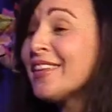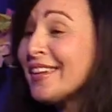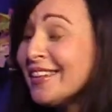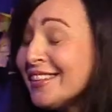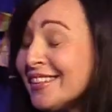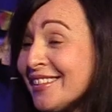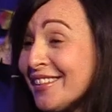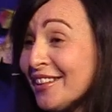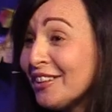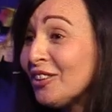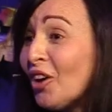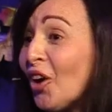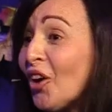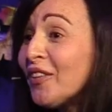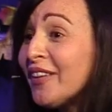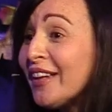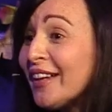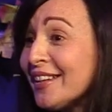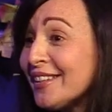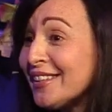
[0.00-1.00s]
is that
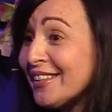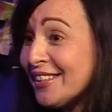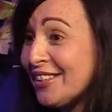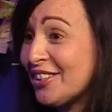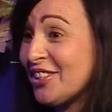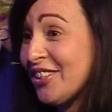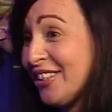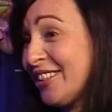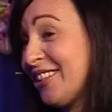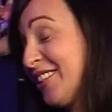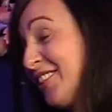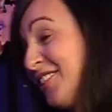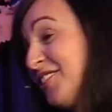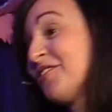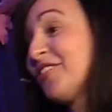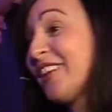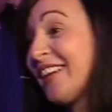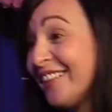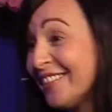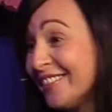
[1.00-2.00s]
loneliness is just as
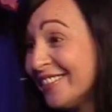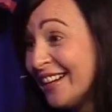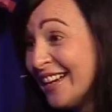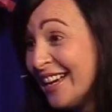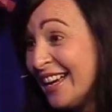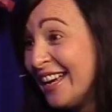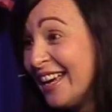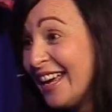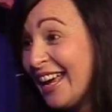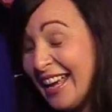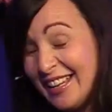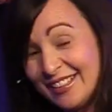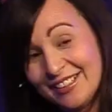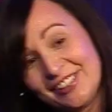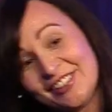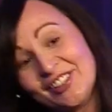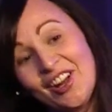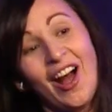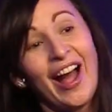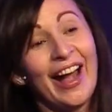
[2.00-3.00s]
real
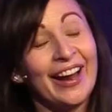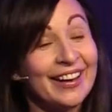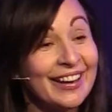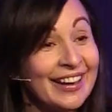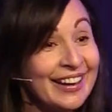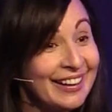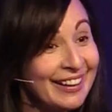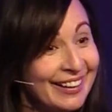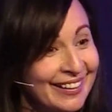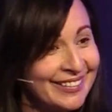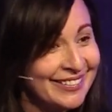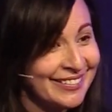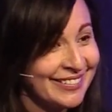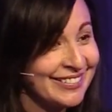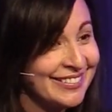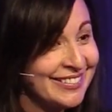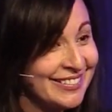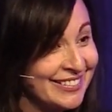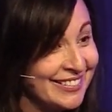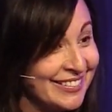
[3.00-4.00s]
inside here.
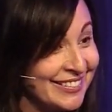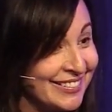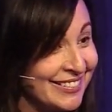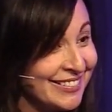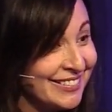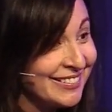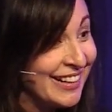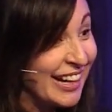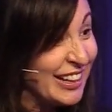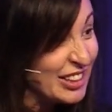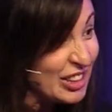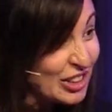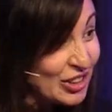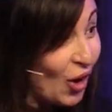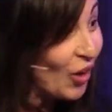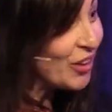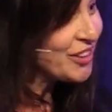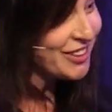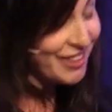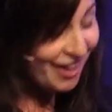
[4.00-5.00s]
It's
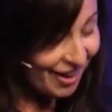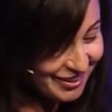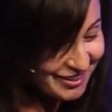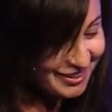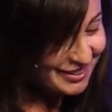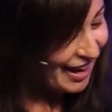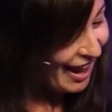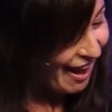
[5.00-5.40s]
not just